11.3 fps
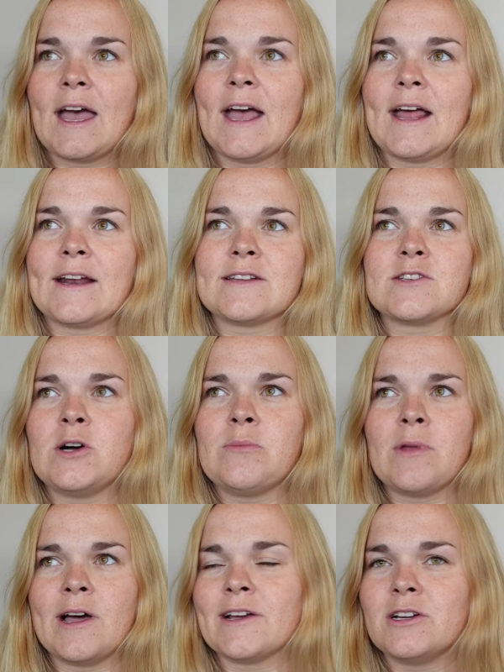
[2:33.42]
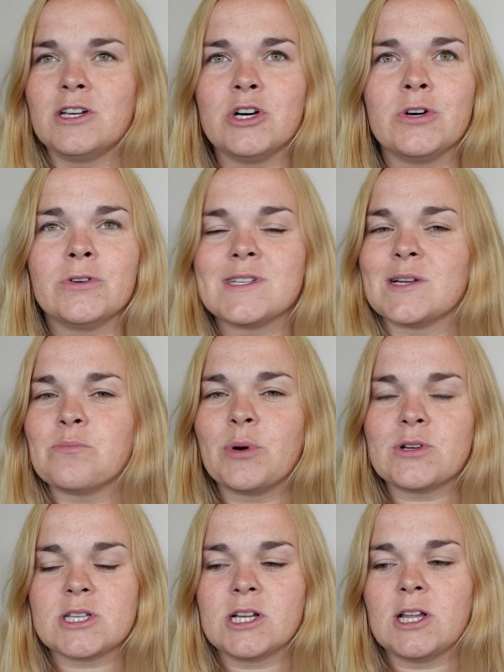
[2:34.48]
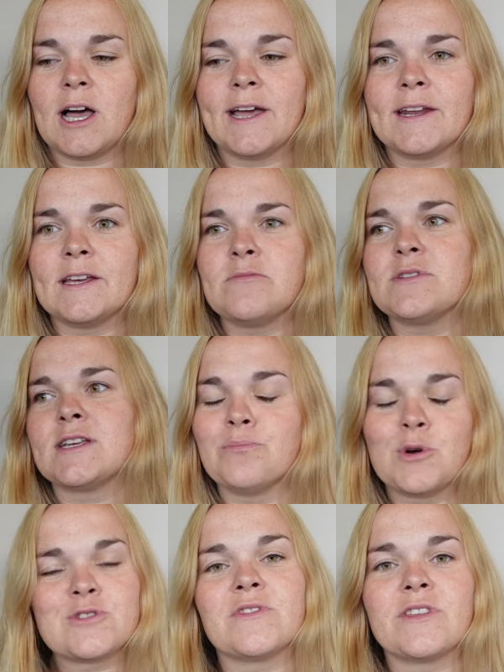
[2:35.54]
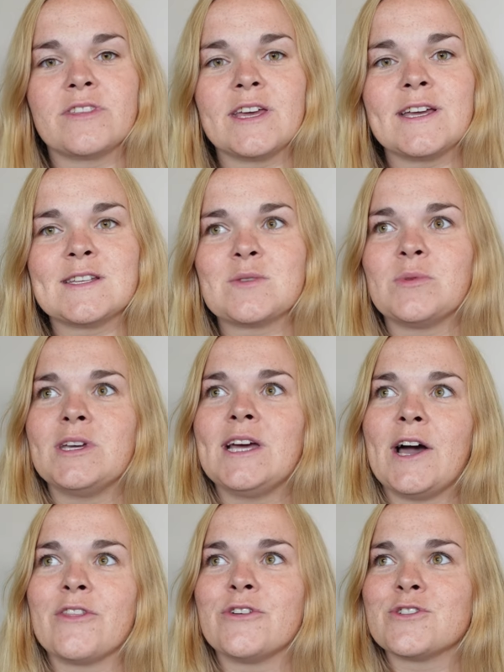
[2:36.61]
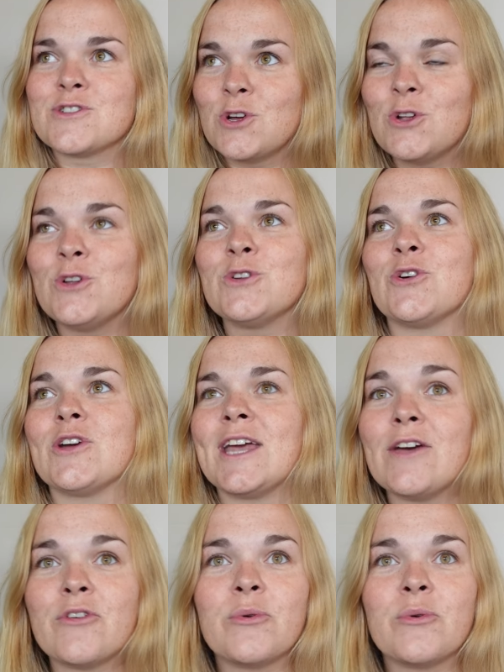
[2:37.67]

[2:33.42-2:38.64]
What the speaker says: and some like clothes and personal items. Most of the things we either sold or gave